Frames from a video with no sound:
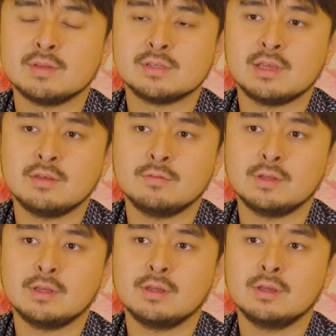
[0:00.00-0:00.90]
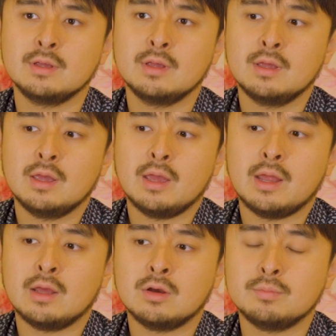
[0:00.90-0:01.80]
safety.
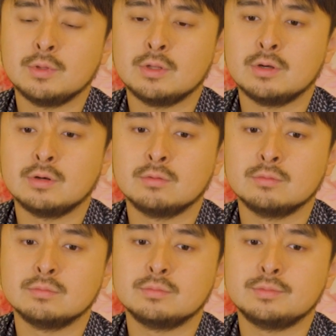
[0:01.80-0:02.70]
And I hope, you know,